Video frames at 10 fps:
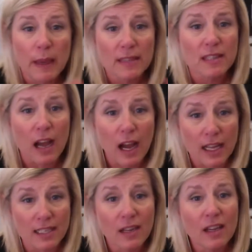based
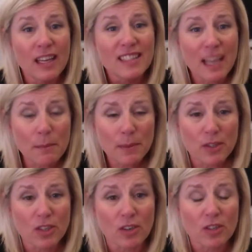on
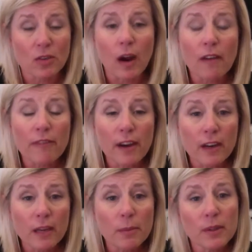temperature. So our
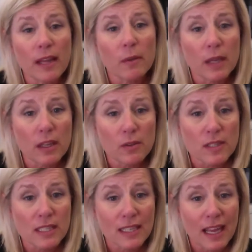variable that we
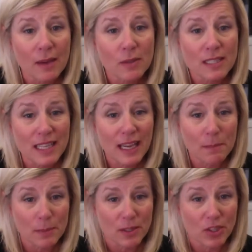used today was
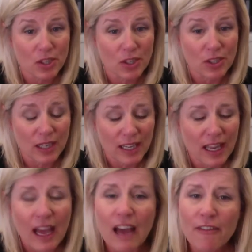temperature.
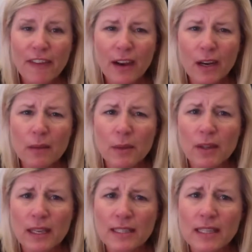A
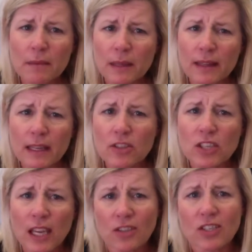variable is something that
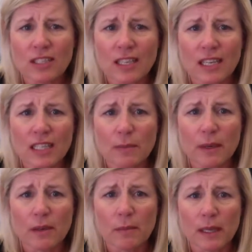changes an
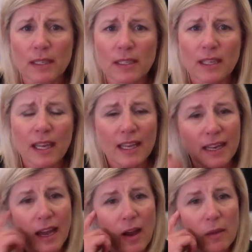experiment.
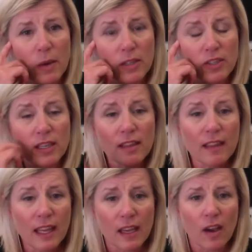Now, I want you to
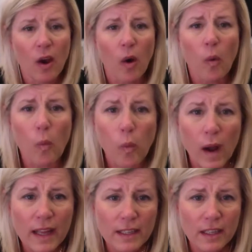think,
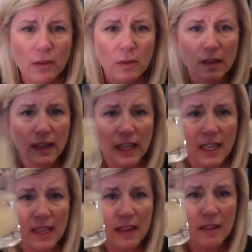what do you
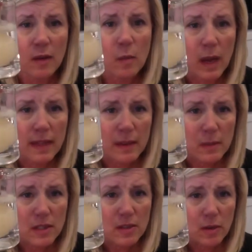think the one that
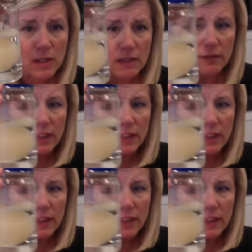was soaked in